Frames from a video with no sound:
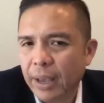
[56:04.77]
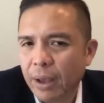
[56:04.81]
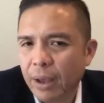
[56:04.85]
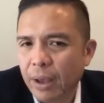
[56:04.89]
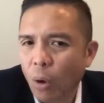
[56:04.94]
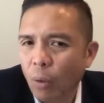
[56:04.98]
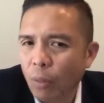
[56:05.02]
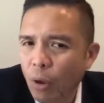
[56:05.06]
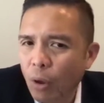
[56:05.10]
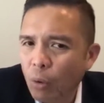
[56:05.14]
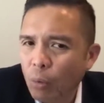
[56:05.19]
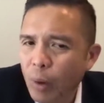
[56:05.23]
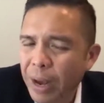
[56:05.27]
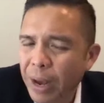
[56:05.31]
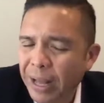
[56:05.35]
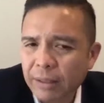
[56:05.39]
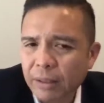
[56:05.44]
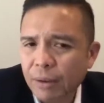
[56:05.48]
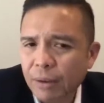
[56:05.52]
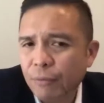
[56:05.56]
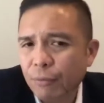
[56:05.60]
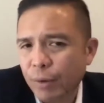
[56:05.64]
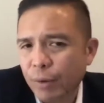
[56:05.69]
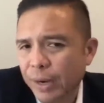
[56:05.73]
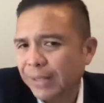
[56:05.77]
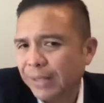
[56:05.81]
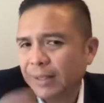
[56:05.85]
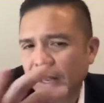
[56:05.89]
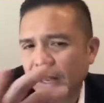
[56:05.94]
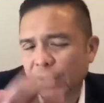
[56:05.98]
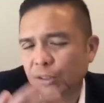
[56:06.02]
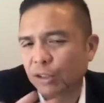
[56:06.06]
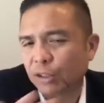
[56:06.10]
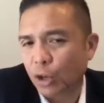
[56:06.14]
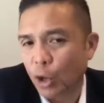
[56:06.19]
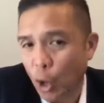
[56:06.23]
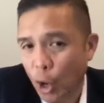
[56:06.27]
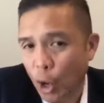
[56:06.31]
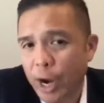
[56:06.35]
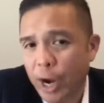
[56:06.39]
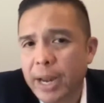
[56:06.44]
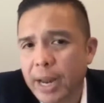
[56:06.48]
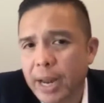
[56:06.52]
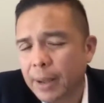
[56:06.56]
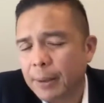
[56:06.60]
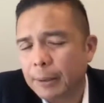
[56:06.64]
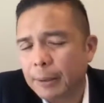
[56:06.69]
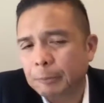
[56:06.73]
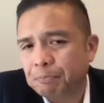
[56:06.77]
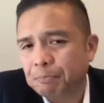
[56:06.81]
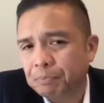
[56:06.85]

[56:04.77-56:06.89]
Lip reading: Although relative risk is good,